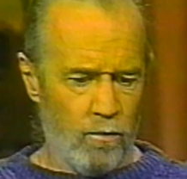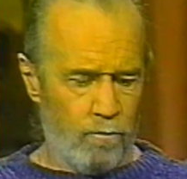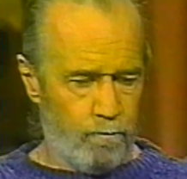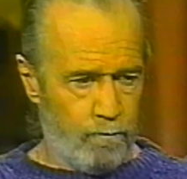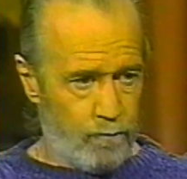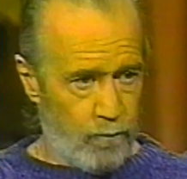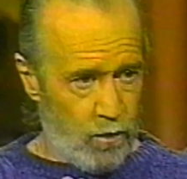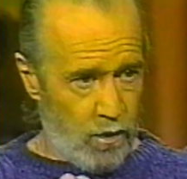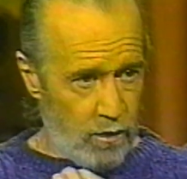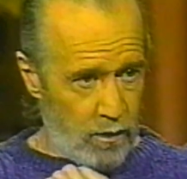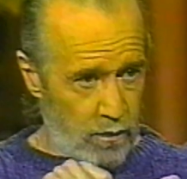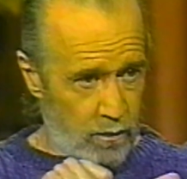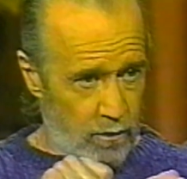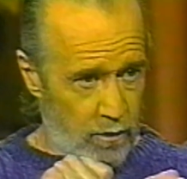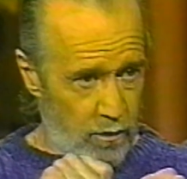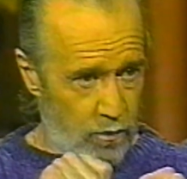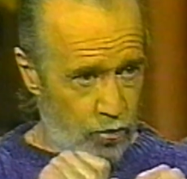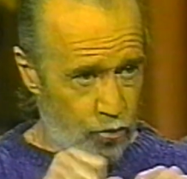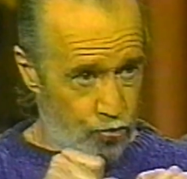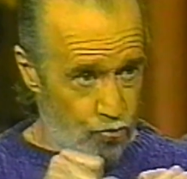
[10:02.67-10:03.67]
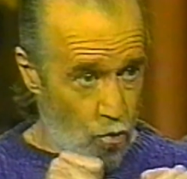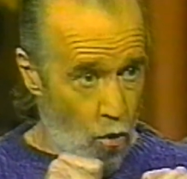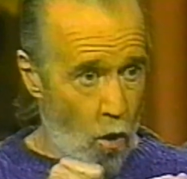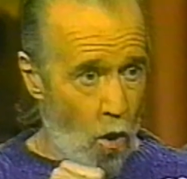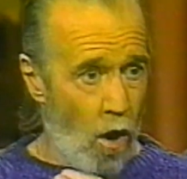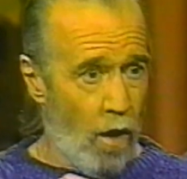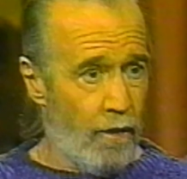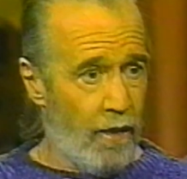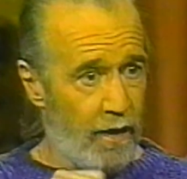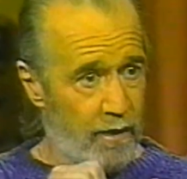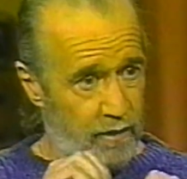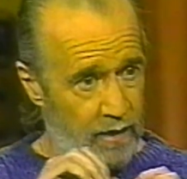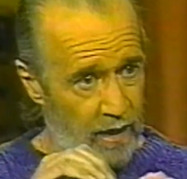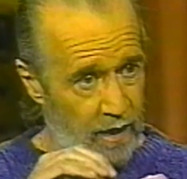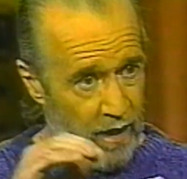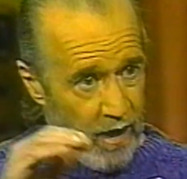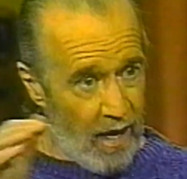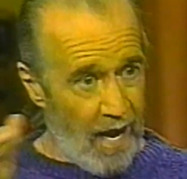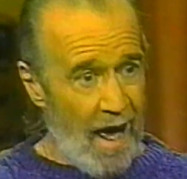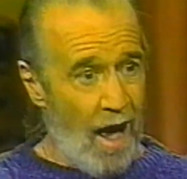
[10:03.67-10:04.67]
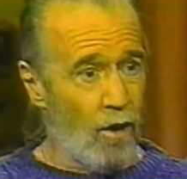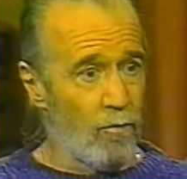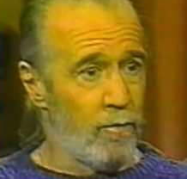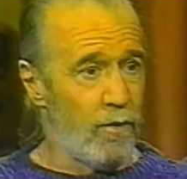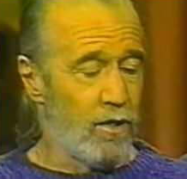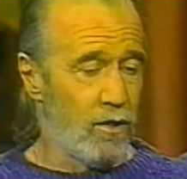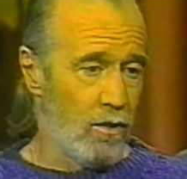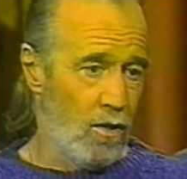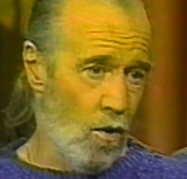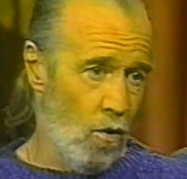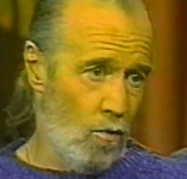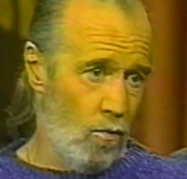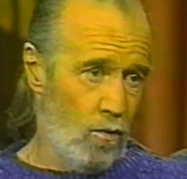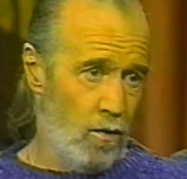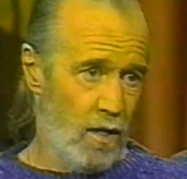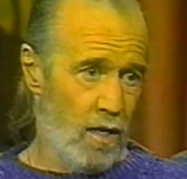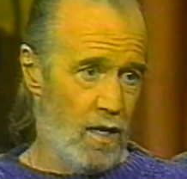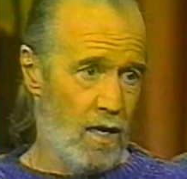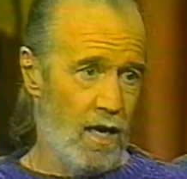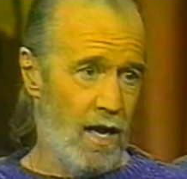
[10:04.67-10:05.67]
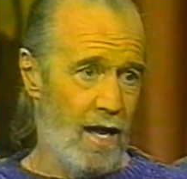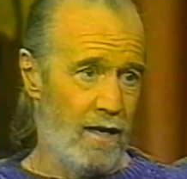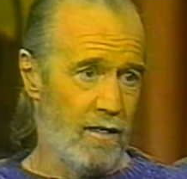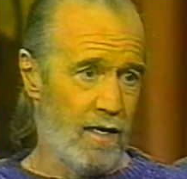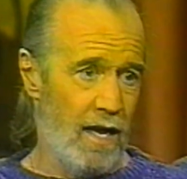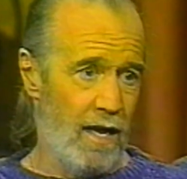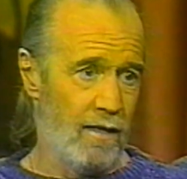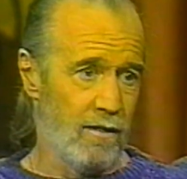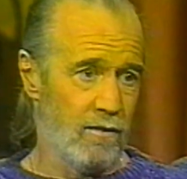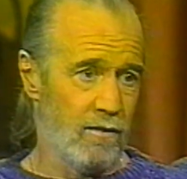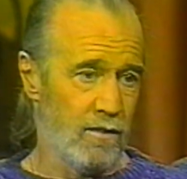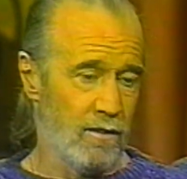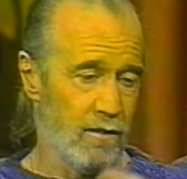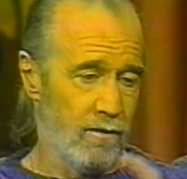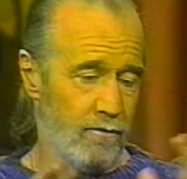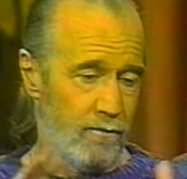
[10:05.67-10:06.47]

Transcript: the straw that allowed me to go and